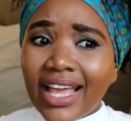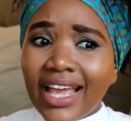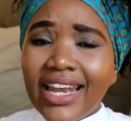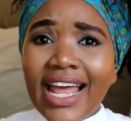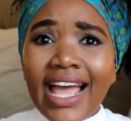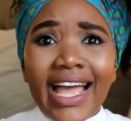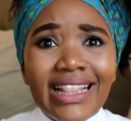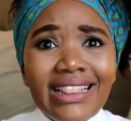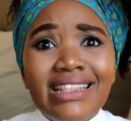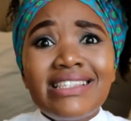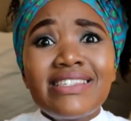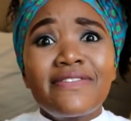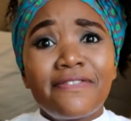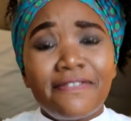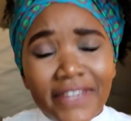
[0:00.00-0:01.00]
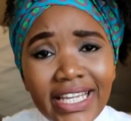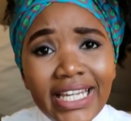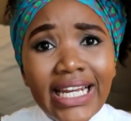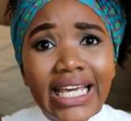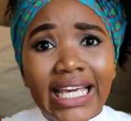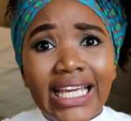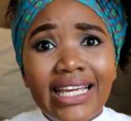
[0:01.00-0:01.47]
And I had this
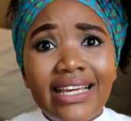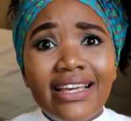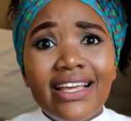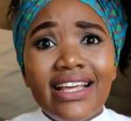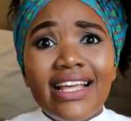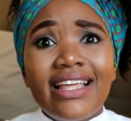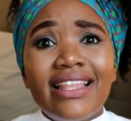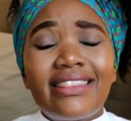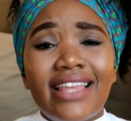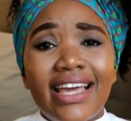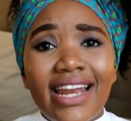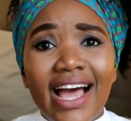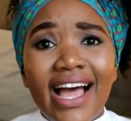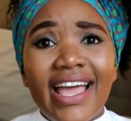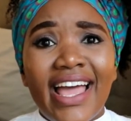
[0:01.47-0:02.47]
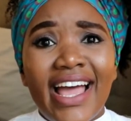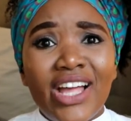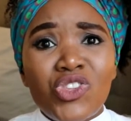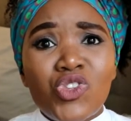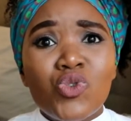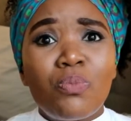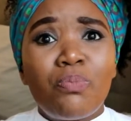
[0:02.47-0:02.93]
feeling that I
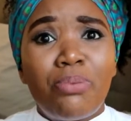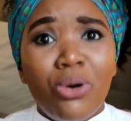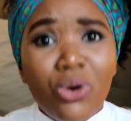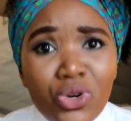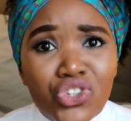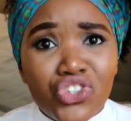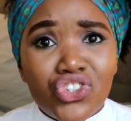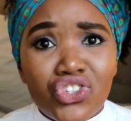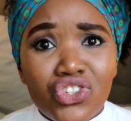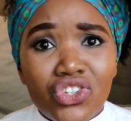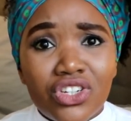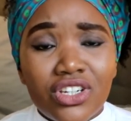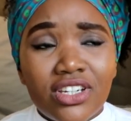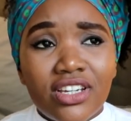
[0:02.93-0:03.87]
had to push.